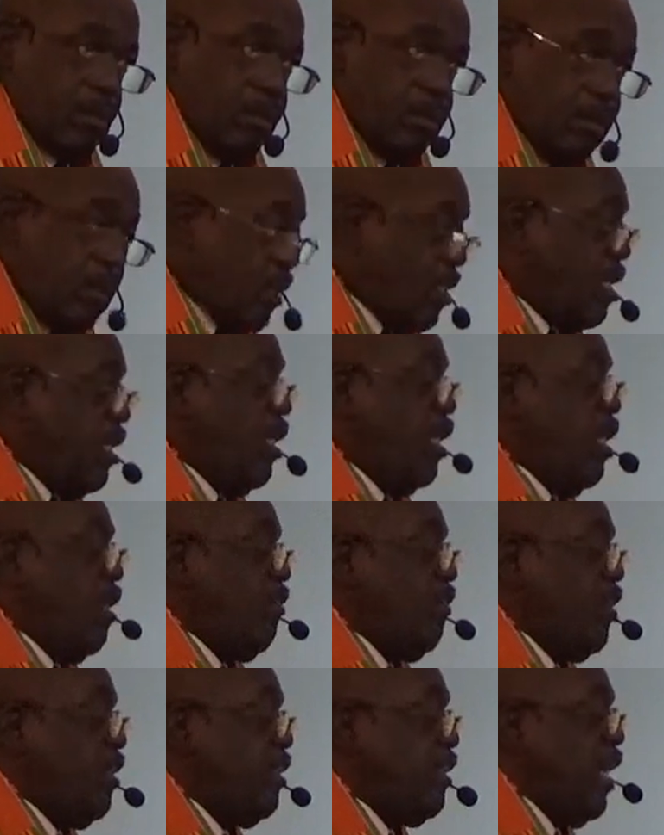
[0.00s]

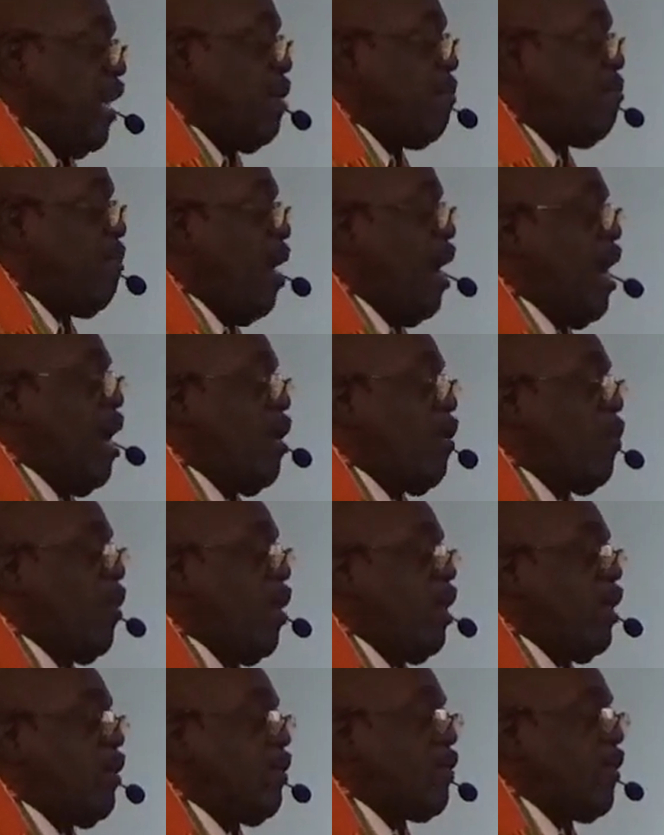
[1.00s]
Declaring that my
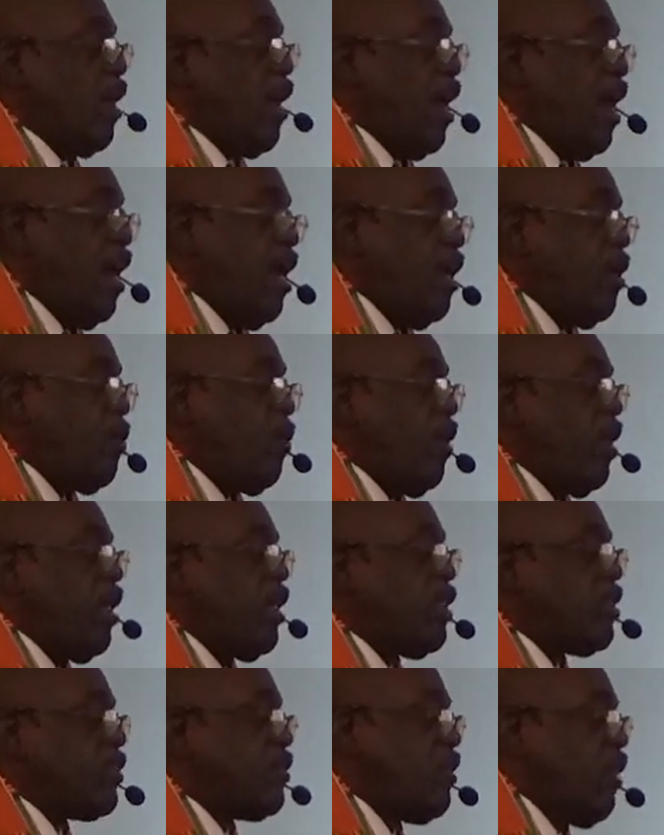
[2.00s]
way or the highway
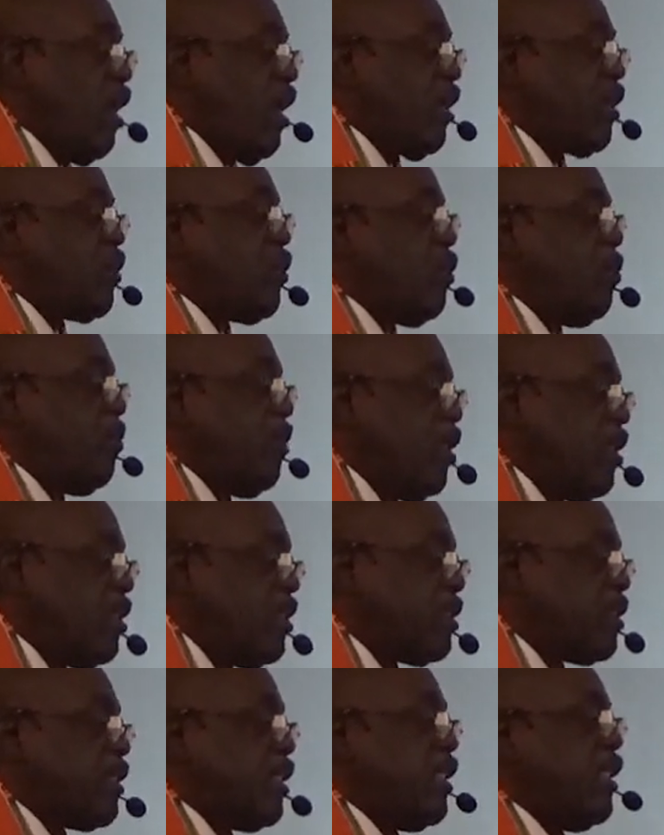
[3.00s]
is not
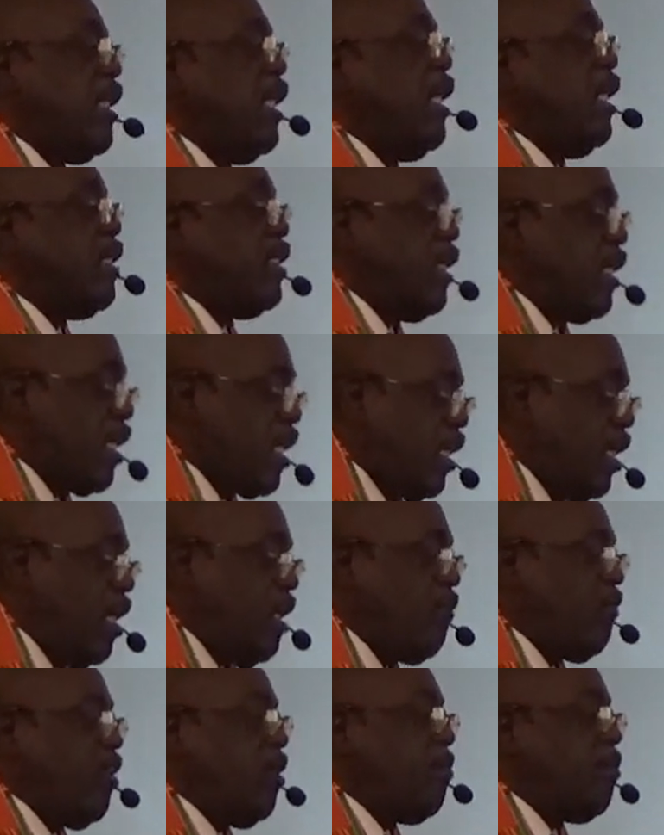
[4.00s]
humility.
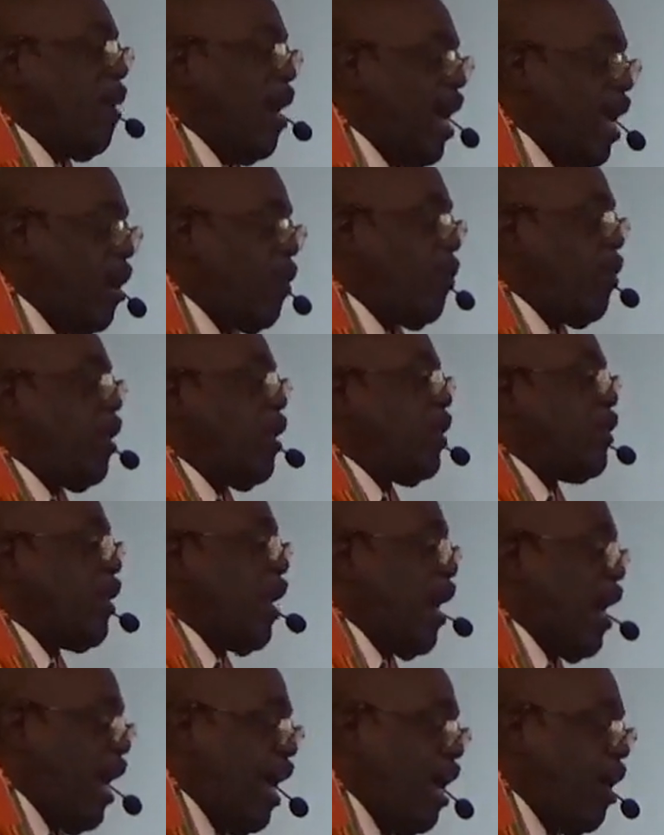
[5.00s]
Declaring my way or the
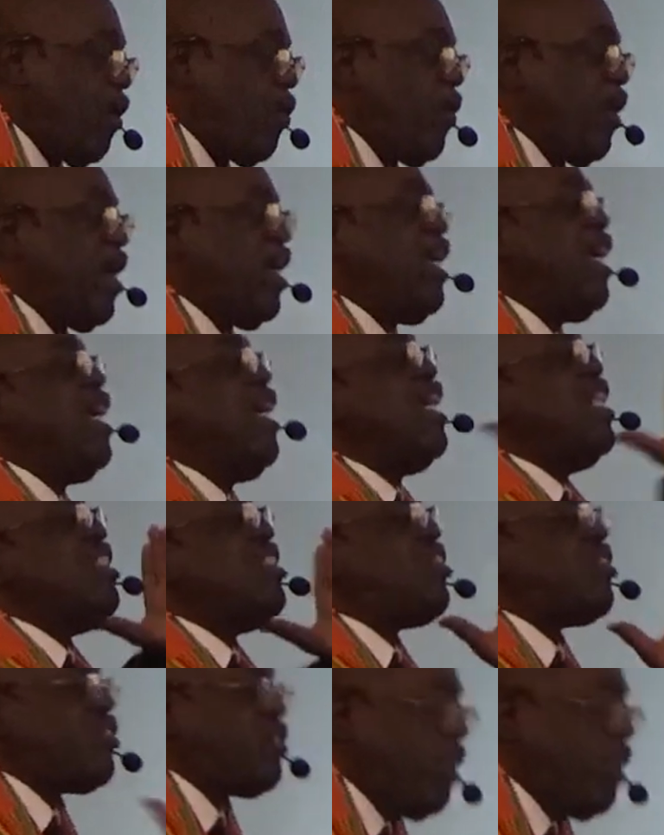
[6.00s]
highway is